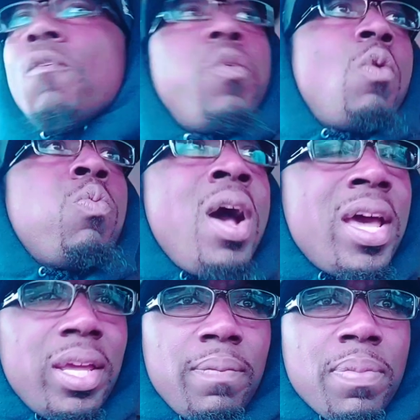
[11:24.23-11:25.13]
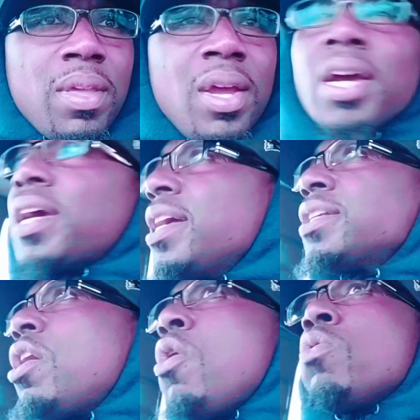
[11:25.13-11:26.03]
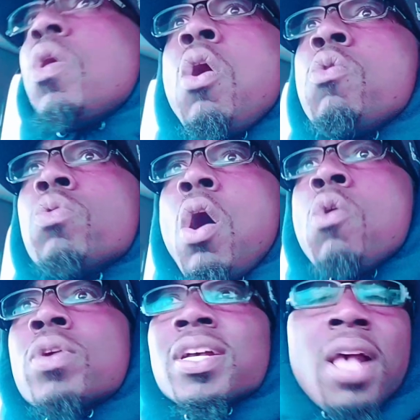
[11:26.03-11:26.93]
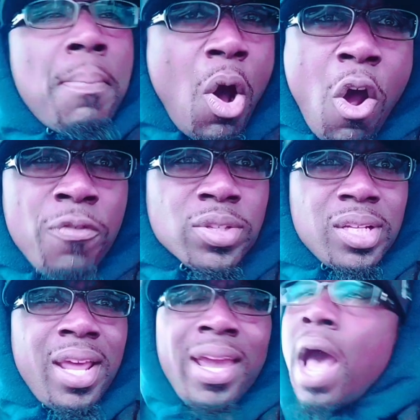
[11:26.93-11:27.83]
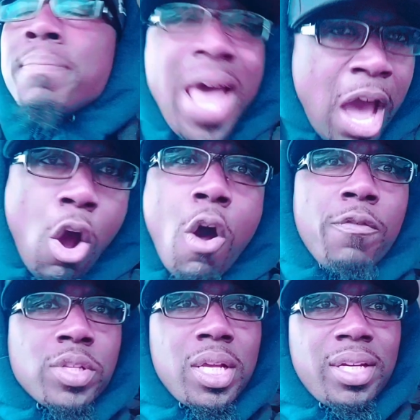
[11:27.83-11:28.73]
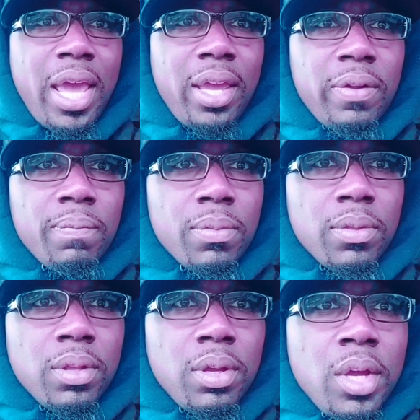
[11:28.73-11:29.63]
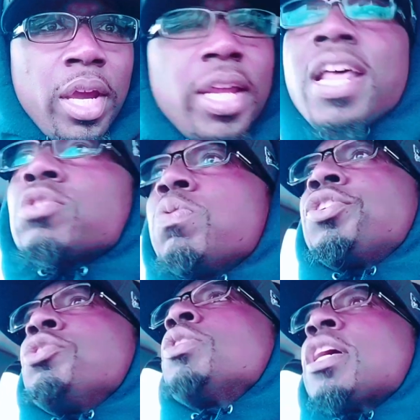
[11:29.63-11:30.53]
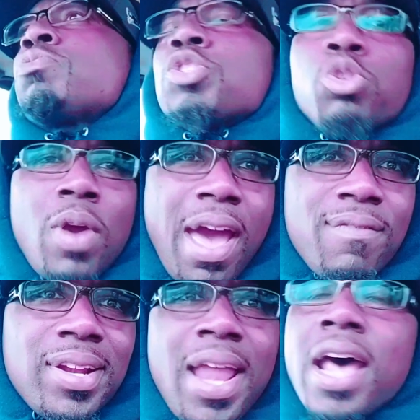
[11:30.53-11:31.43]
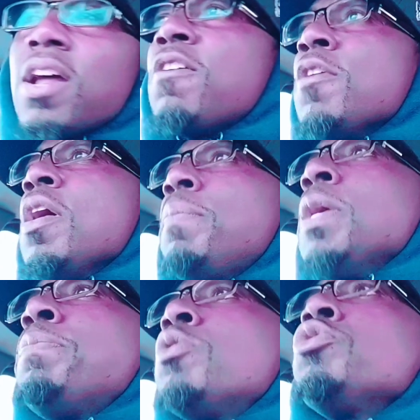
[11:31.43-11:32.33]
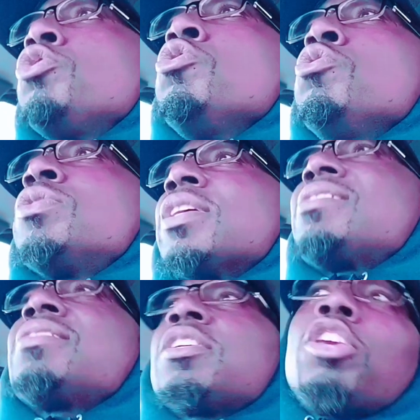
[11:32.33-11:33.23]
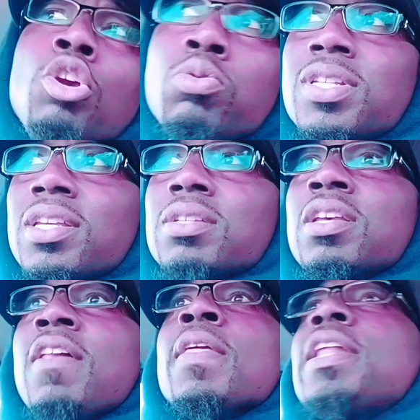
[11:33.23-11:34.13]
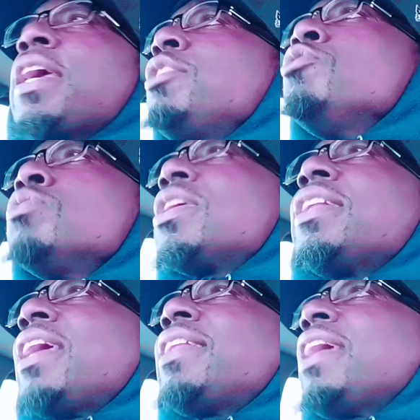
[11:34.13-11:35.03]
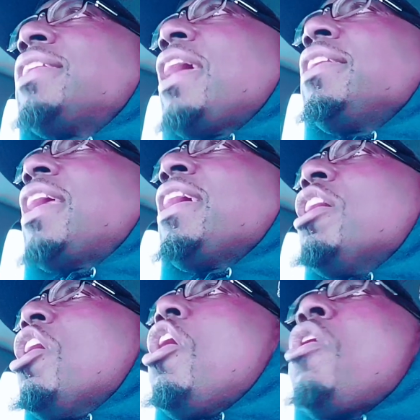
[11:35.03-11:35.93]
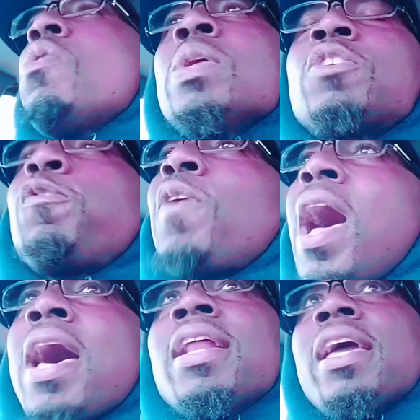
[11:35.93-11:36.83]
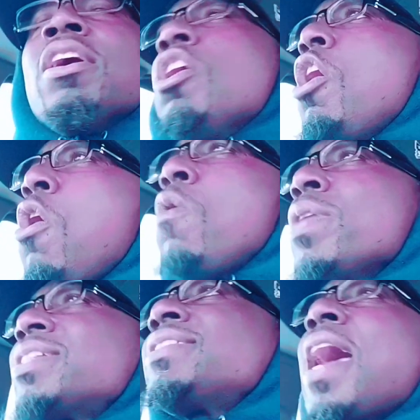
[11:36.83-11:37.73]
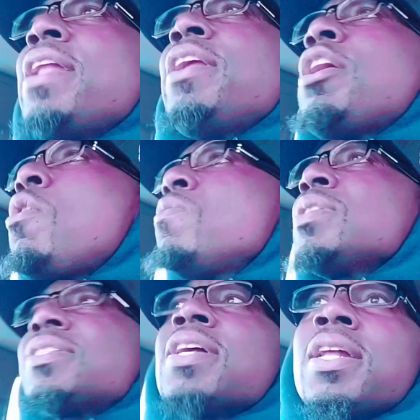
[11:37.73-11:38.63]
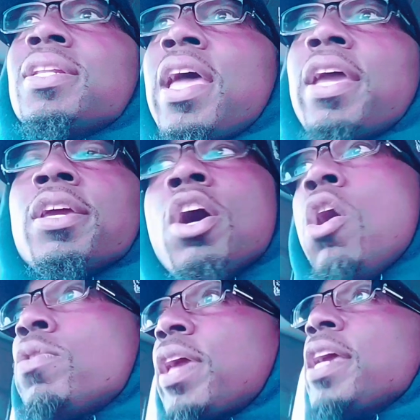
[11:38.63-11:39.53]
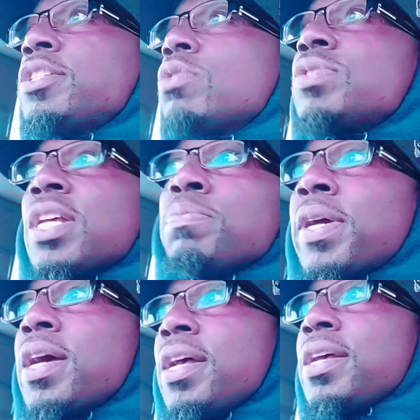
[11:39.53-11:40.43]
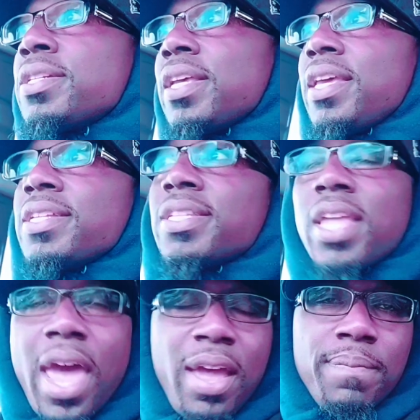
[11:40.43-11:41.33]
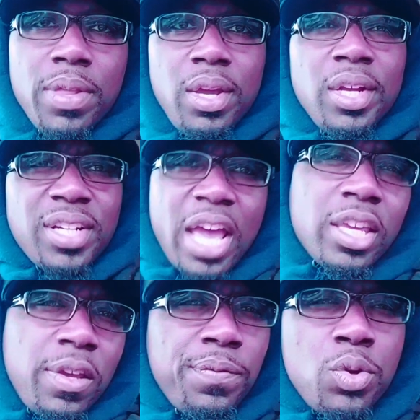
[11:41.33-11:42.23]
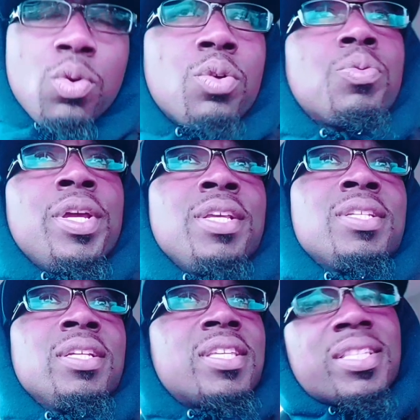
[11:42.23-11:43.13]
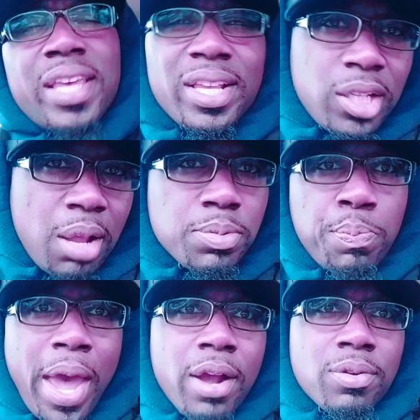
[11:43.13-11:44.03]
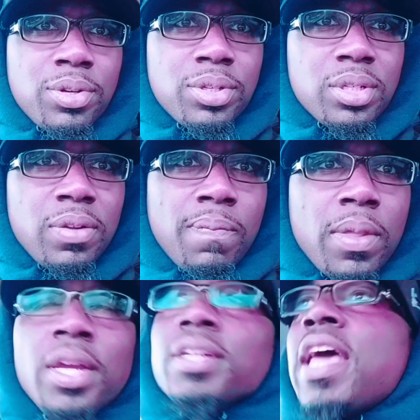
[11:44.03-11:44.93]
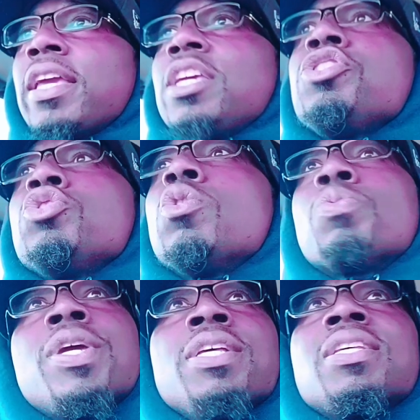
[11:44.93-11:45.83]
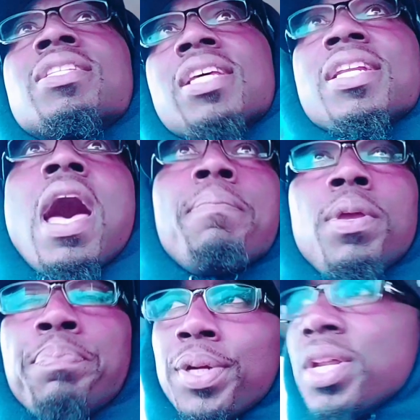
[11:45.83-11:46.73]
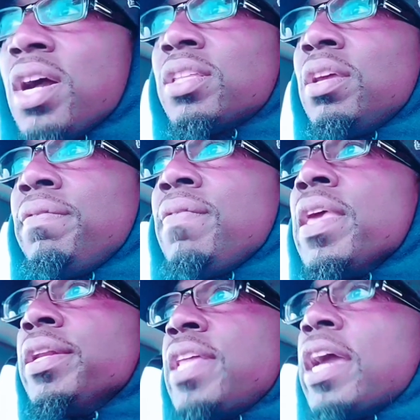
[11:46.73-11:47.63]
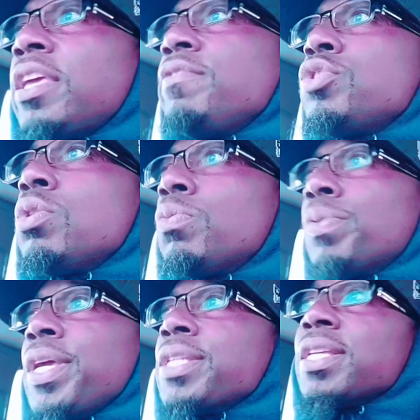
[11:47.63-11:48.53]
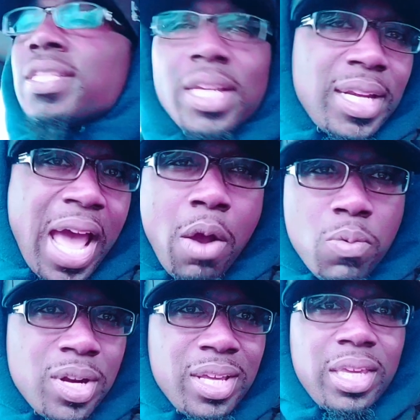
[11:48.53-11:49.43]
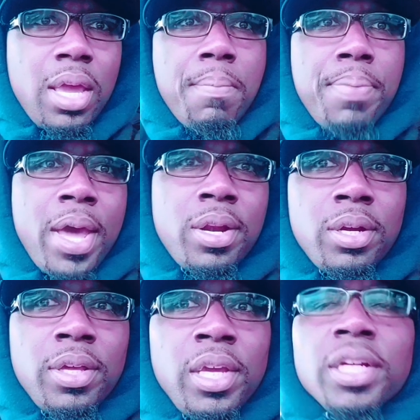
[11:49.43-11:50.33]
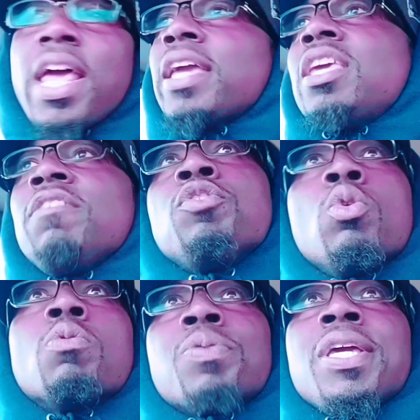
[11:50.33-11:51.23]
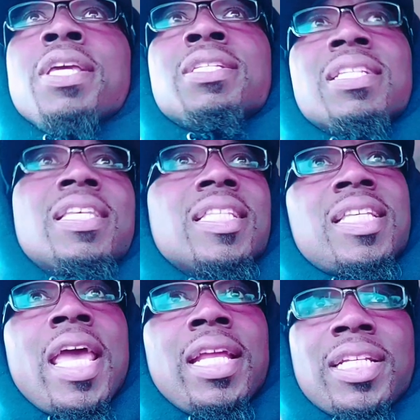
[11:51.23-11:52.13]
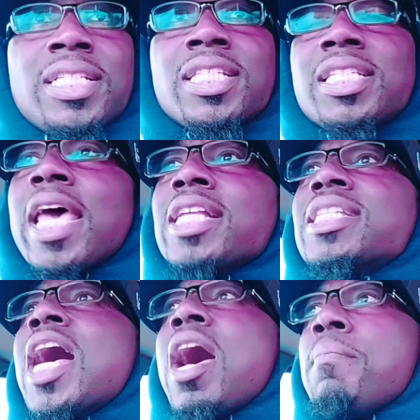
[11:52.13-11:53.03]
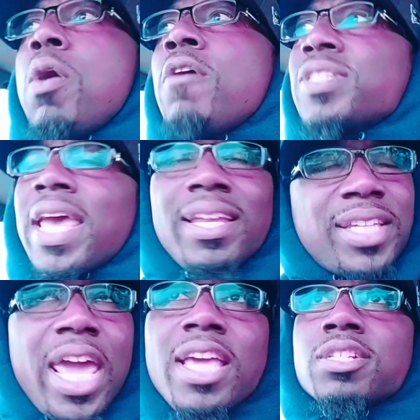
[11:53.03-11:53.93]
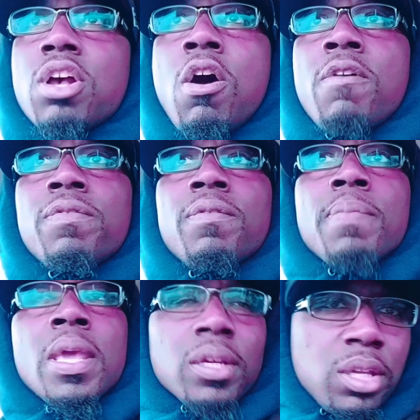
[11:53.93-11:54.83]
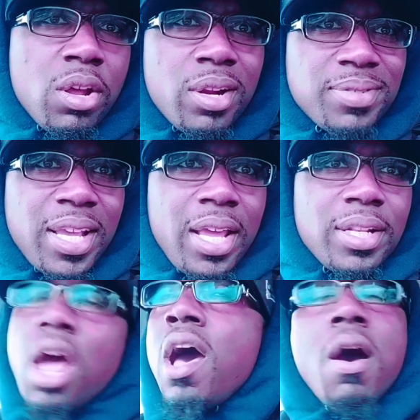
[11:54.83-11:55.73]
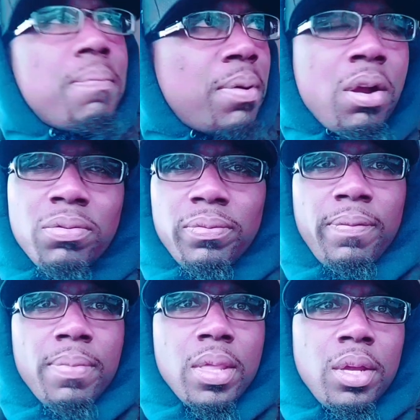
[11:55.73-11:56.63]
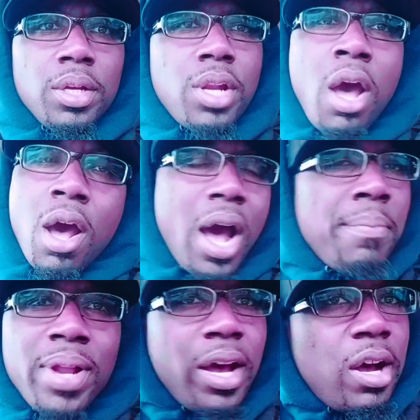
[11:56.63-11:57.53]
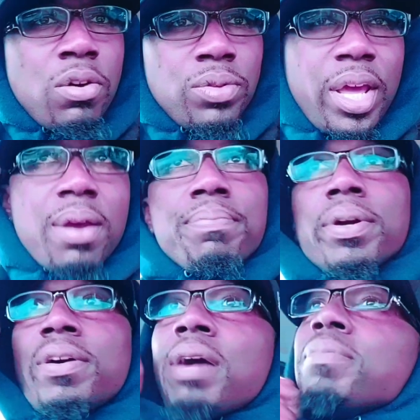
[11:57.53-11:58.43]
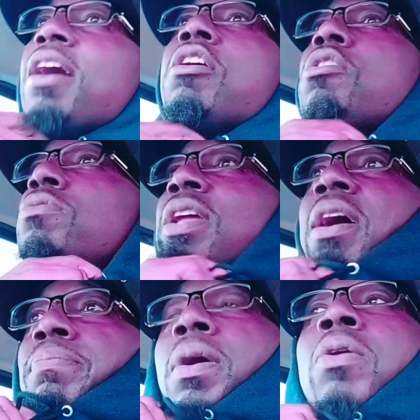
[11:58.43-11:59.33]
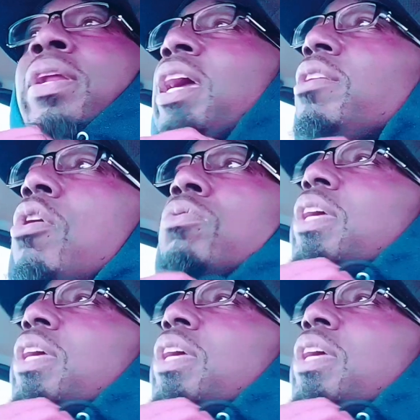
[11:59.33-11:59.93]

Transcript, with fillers: For what? Because, oh, oh, oh, because I'm off today? I'm not off today. And that's what you that's what you have. A lot of people use excuses. They use they they they they they oh it's Friday, oh it's Saturday, oh it's Sunday. Okay, so just because it's that, that give you a reason to take steps backwards. That gives you a reason to not be productive. That gives you a reason to not want to get better. That give you a reason to take take time off, take days off. You know what I'm saying? Nah, bro. Nah, I'm not on that, bro. I'm not on that, bro. It ain't no